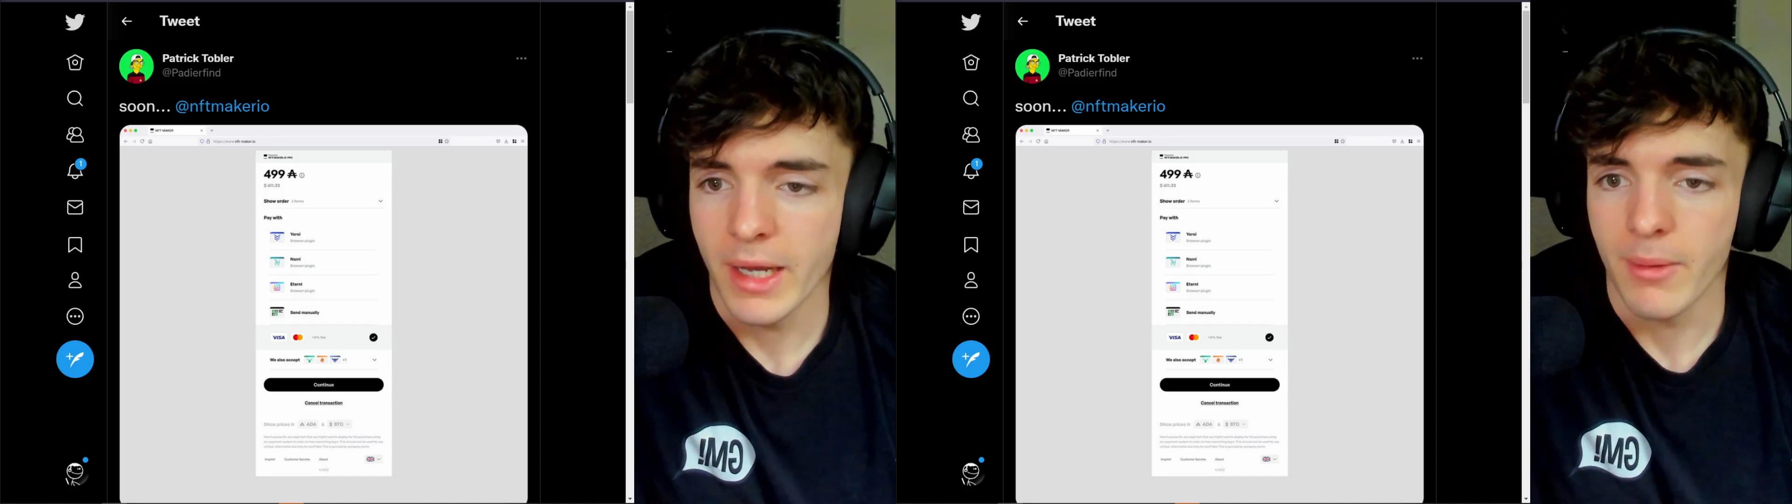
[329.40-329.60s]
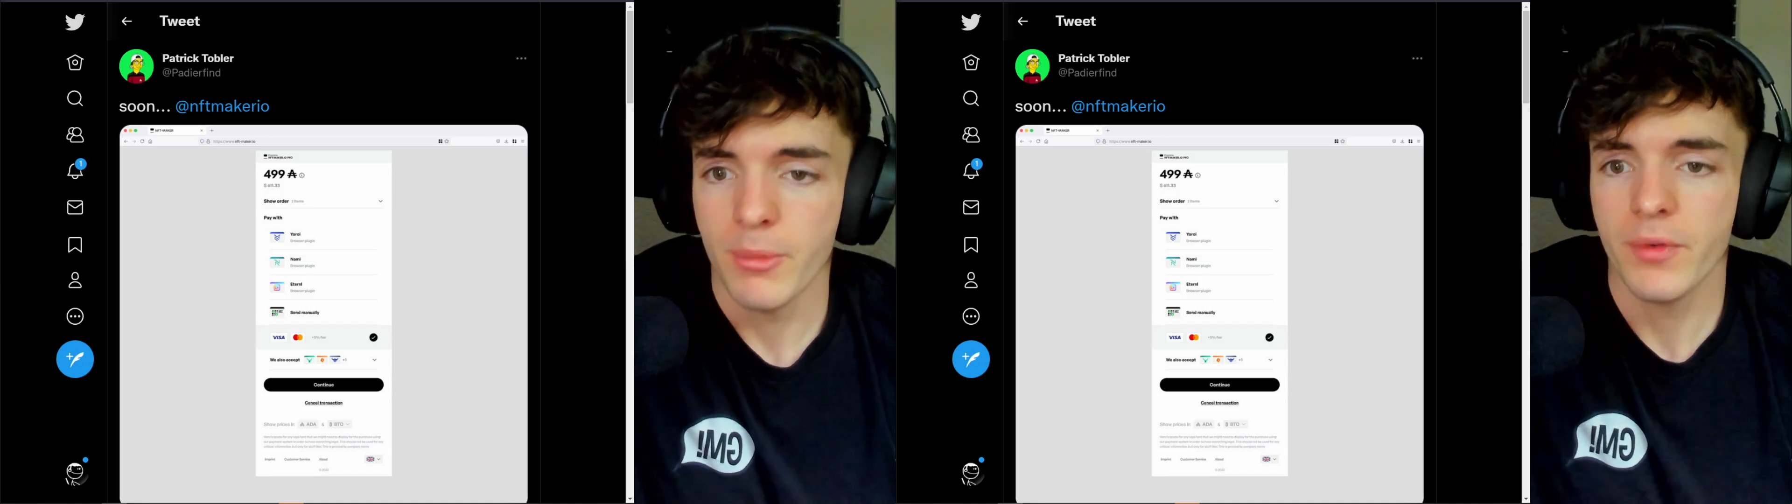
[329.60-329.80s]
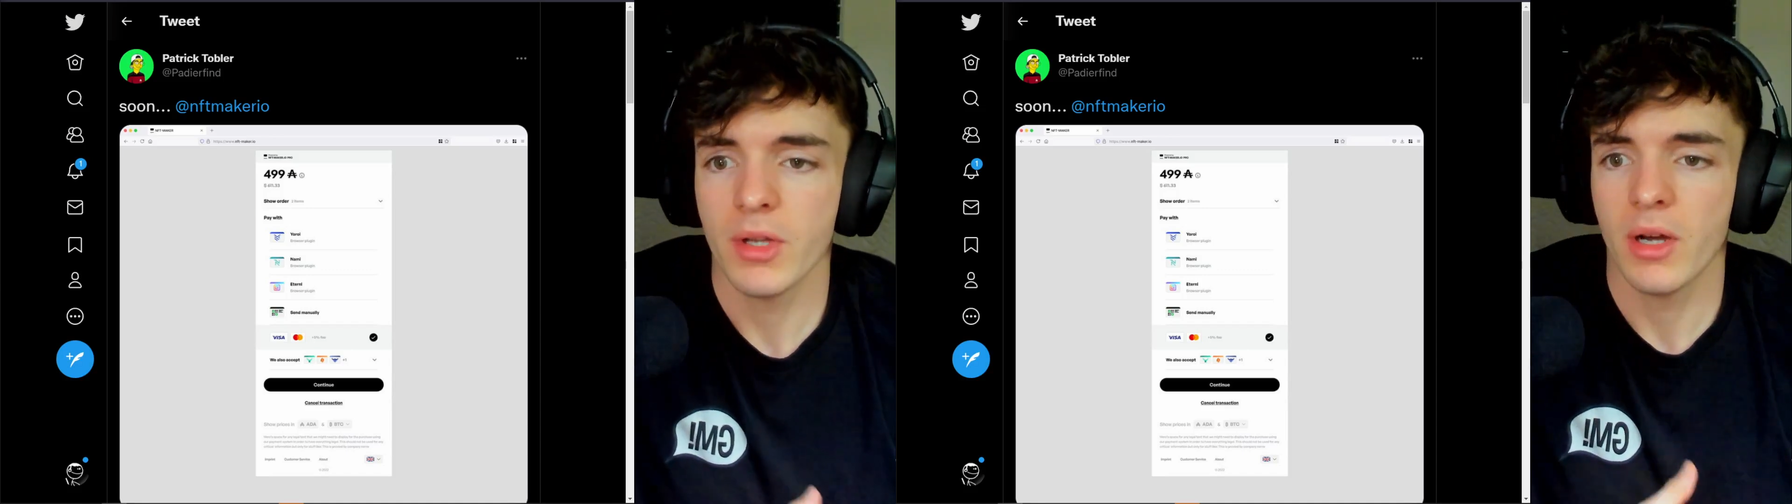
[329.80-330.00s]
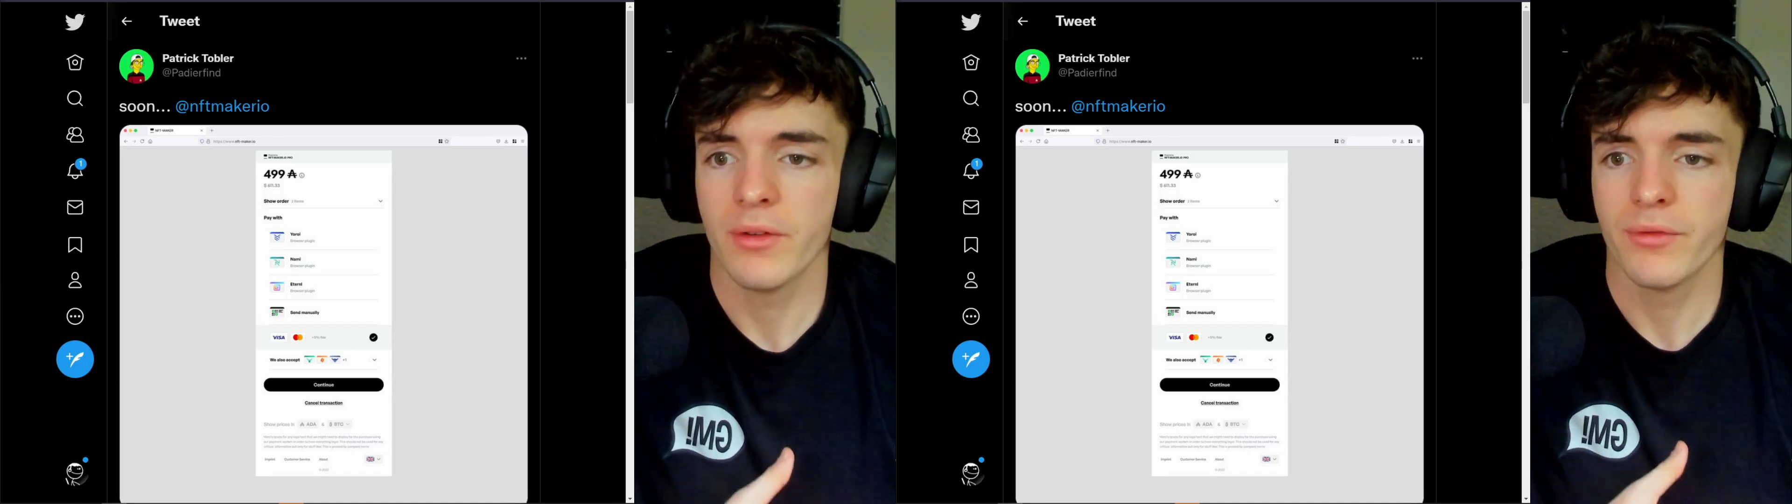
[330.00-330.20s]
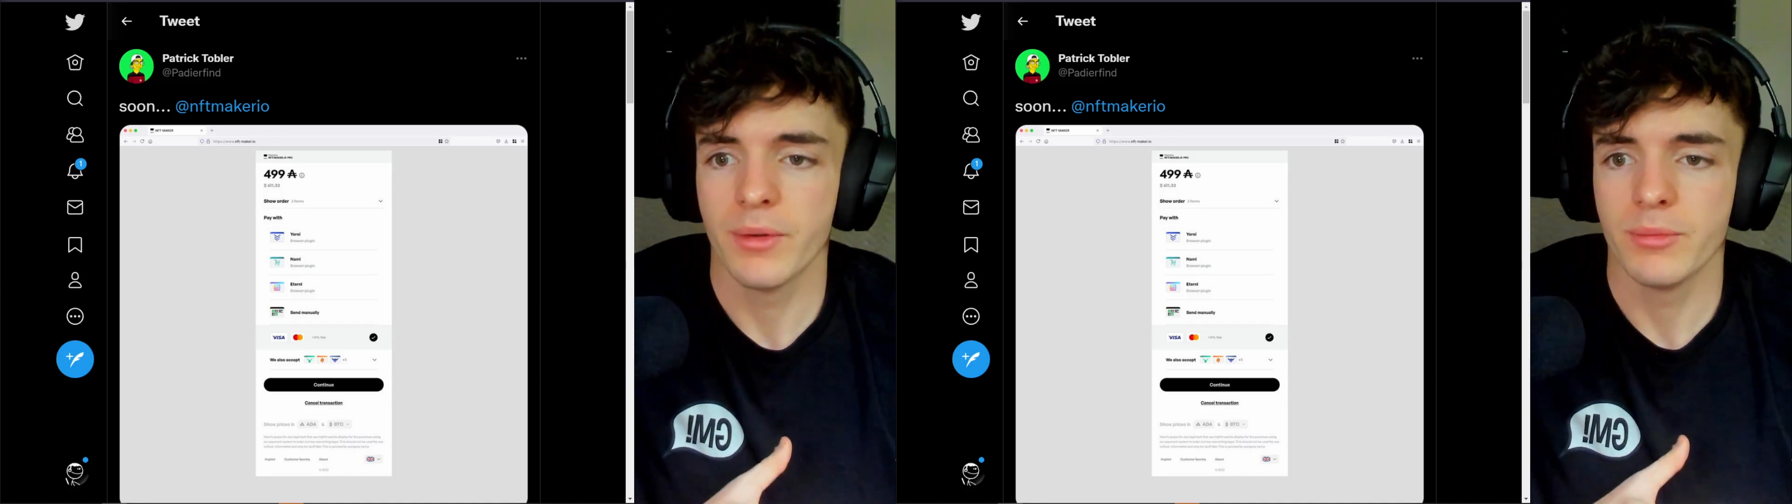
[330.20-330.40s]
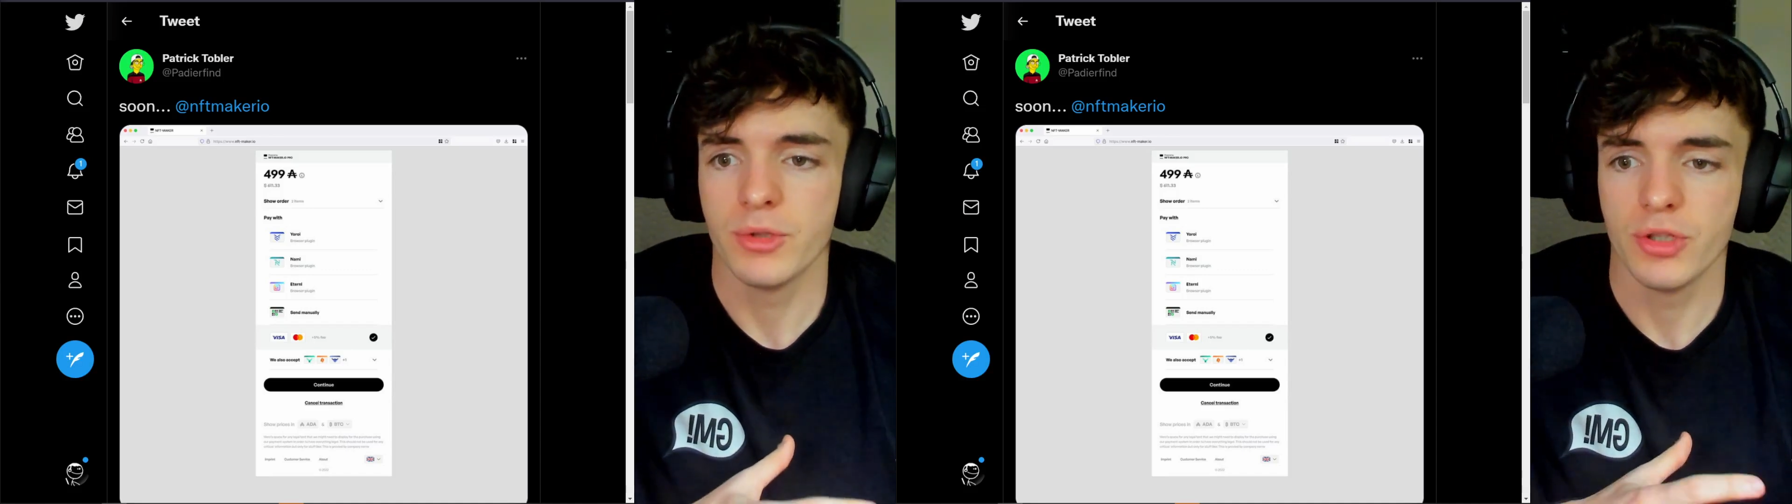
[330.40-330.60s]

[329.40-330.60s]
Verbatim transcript: Now, moving on from